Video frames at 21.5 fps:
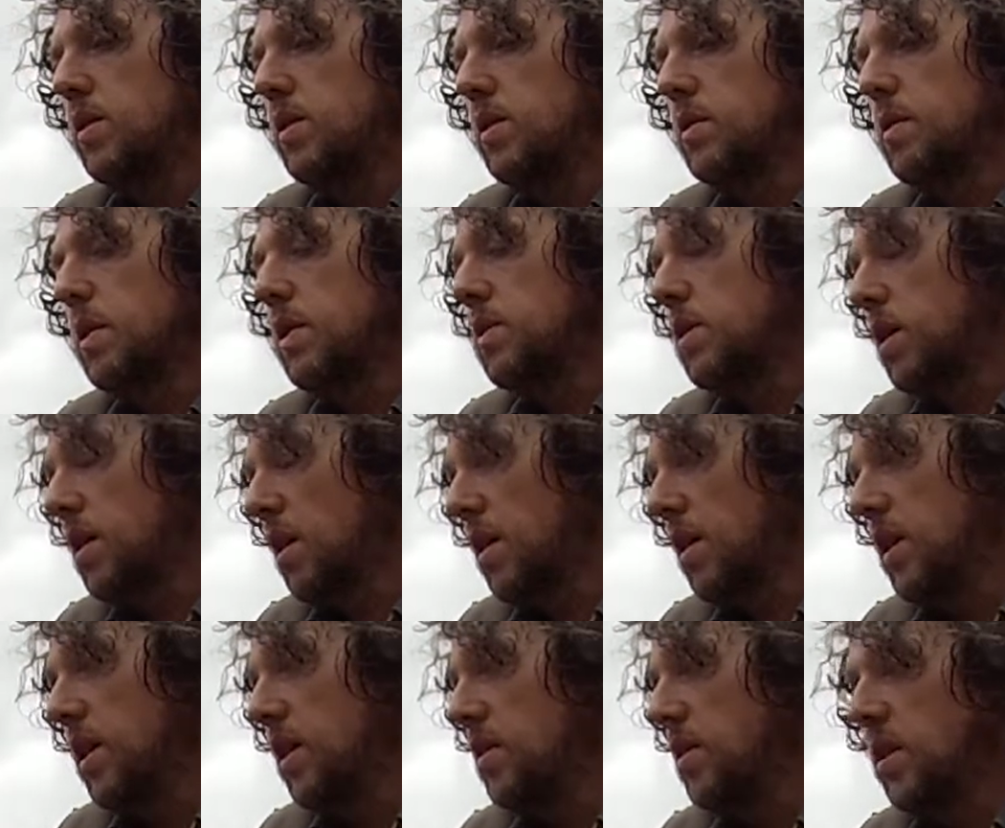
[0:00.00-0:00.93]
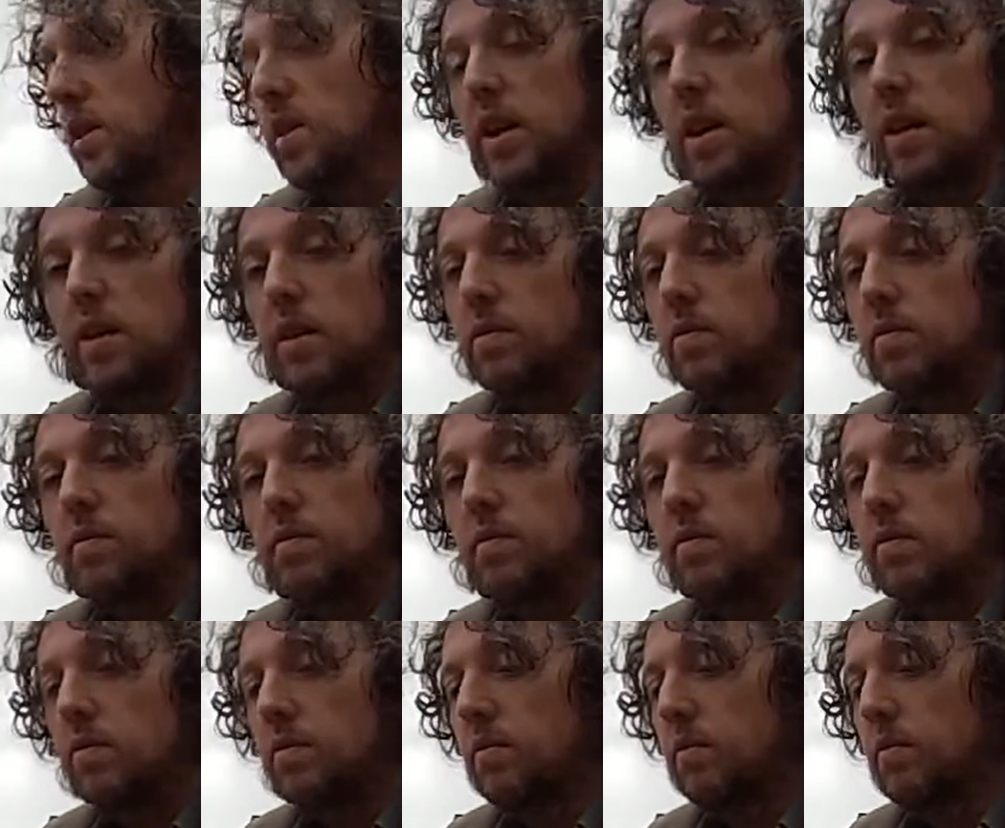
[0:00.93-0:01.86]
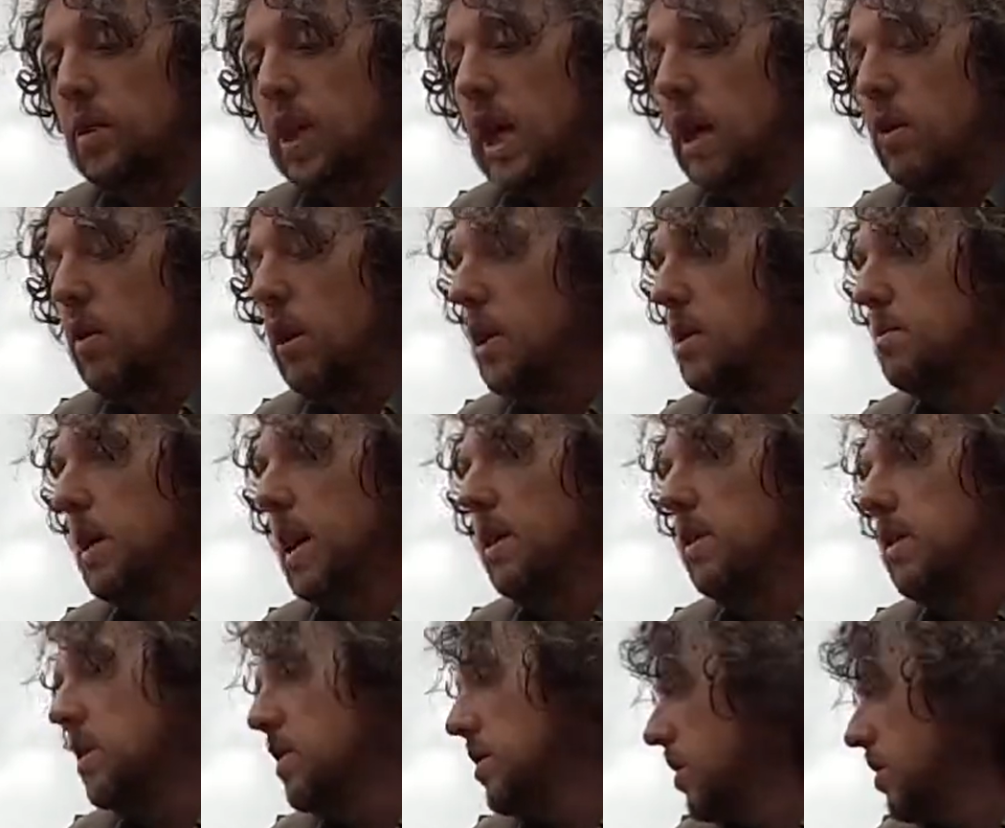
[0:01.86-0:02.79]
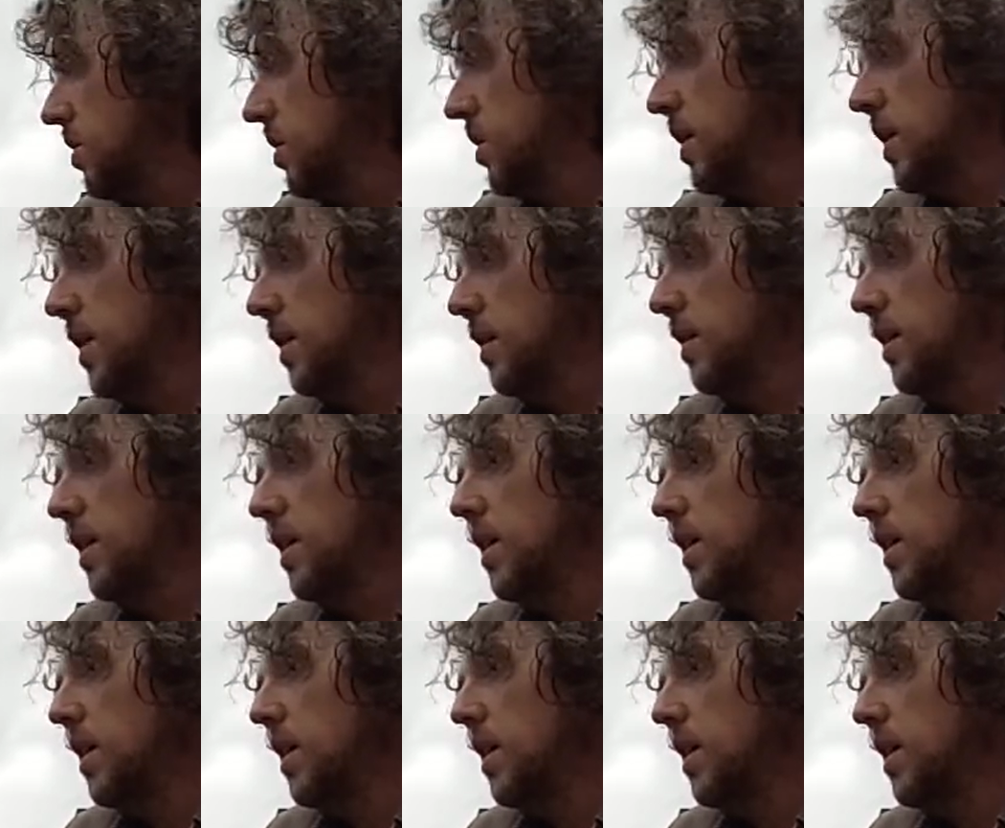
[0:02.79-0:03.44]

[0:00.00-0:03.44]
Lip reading: spoke to the Guardian, said, can I write about this? They said, yeah.